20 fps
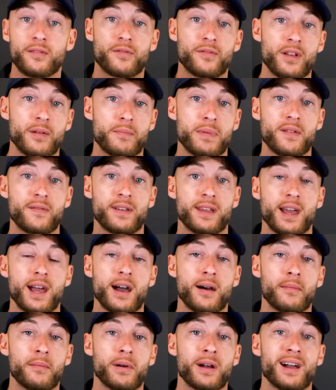infant
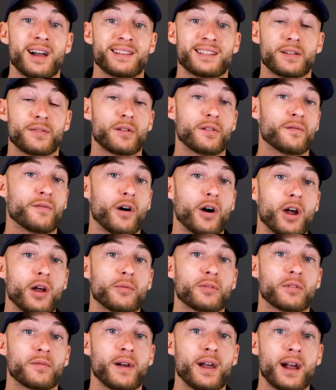BVM, different
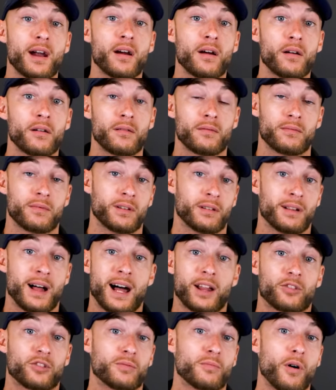volumes of air, a
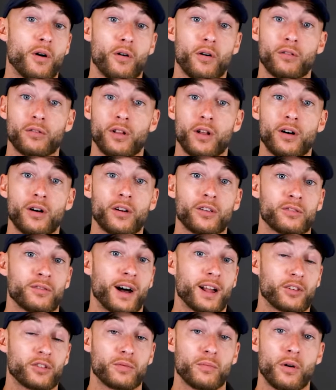lot smaller lungs, a
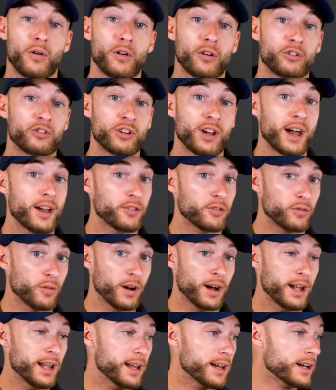lot smaller chest,
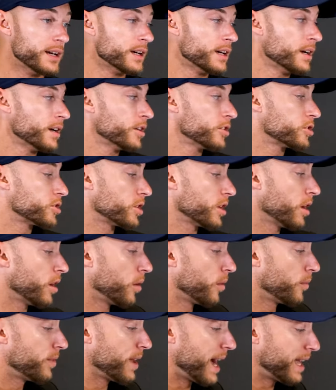right?
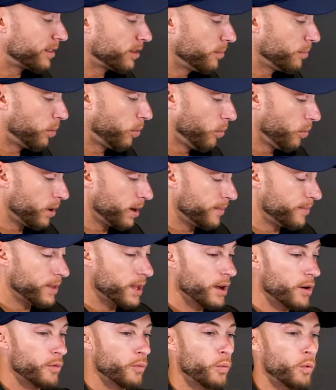So that's important.
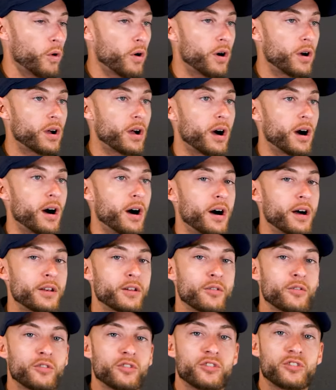Work
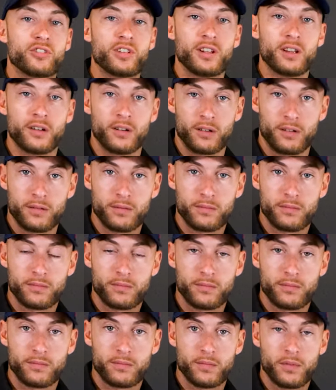on your seal.
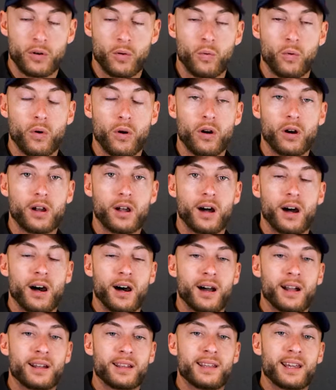Work
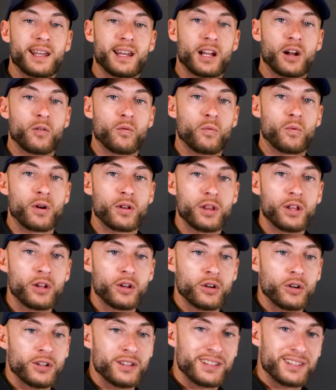on getting a really
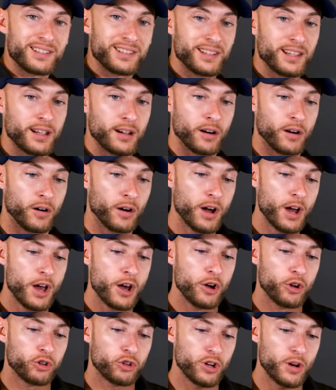good seal.
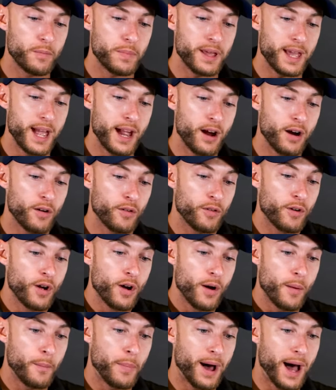There shouldn't be air
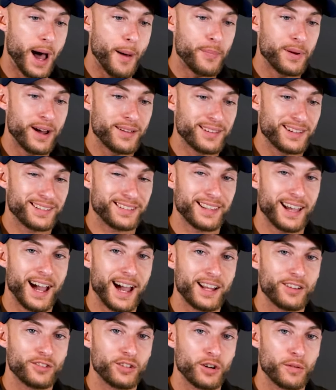popping out the
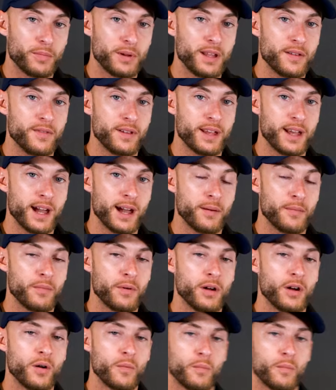sides of your BVM.